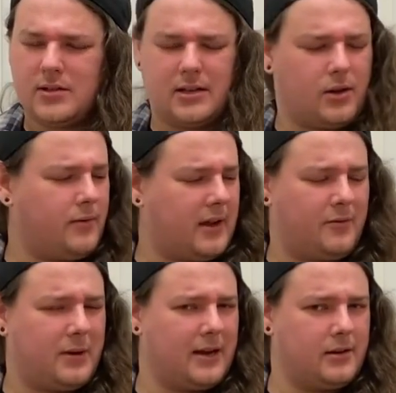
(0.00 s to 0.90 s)
I don't think I've
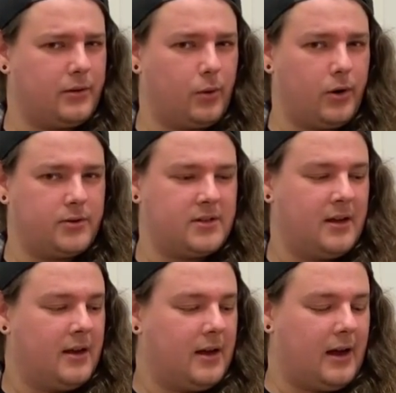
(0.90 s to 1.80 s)
played another Rhodes,
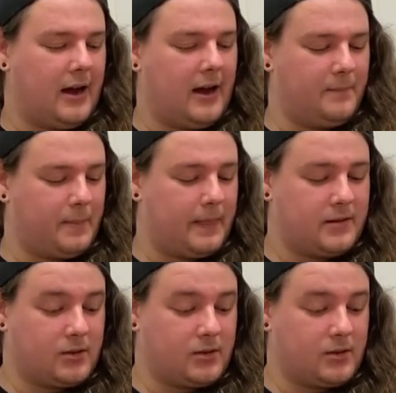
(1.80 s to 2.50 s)
so